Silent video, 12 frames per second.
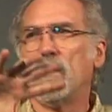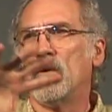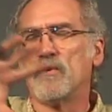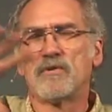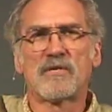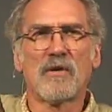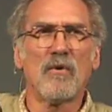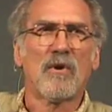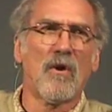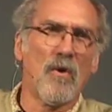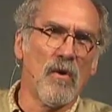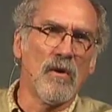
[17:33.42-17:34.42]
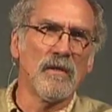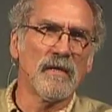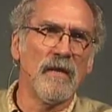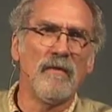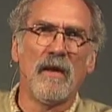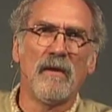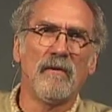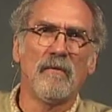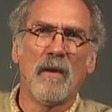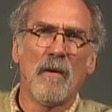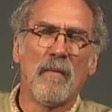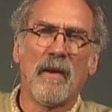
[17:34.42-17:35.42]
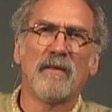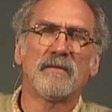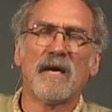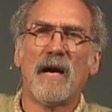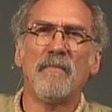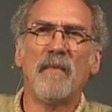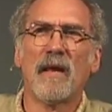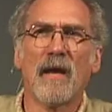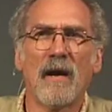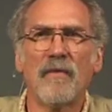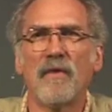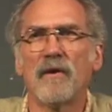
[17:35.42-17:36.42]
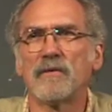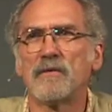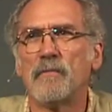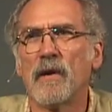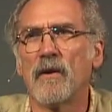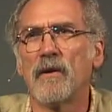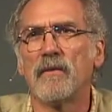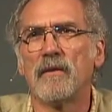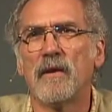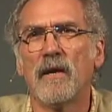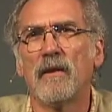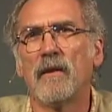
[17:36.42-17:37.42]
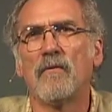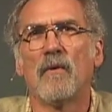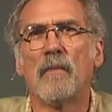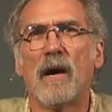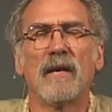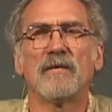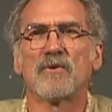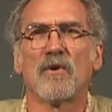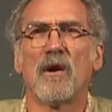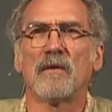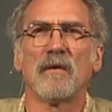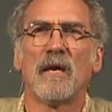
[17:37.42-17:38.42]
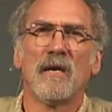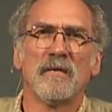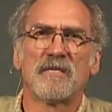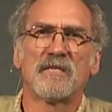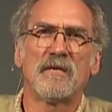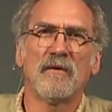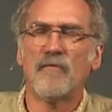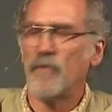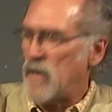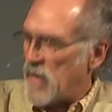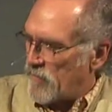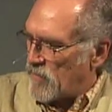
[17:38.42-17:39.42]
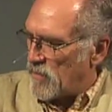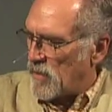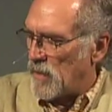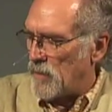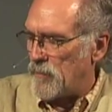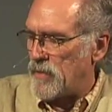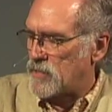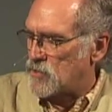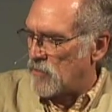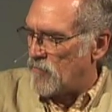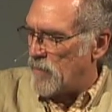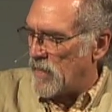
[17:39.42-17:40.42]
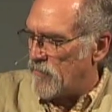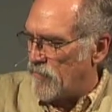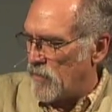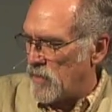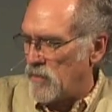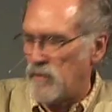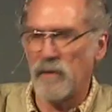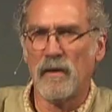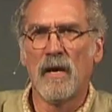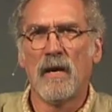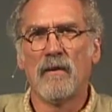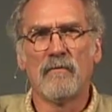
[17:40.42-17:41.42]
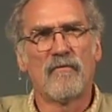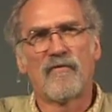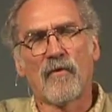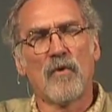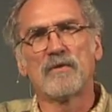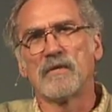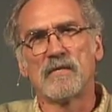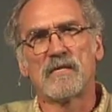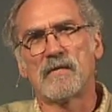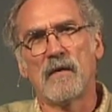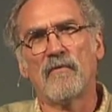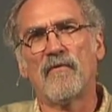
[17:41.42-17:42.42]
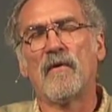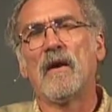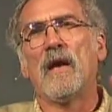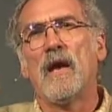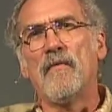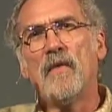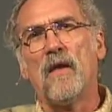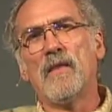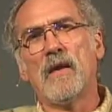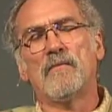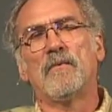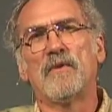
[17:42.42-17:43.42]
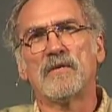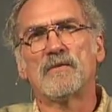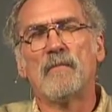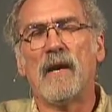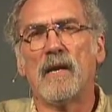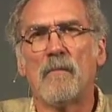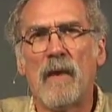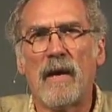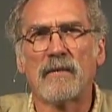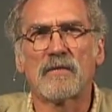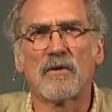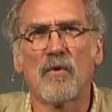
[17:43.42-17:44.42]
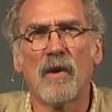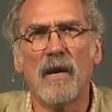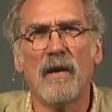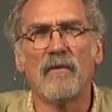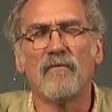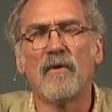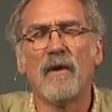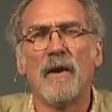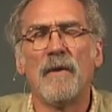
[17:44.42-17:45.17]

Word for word: it was so cold, and then by the time they got there to bury the dead, the bodies are all stiff. We have a, a picture of Bigfoot frozen stiff, and then they just made a mass grave.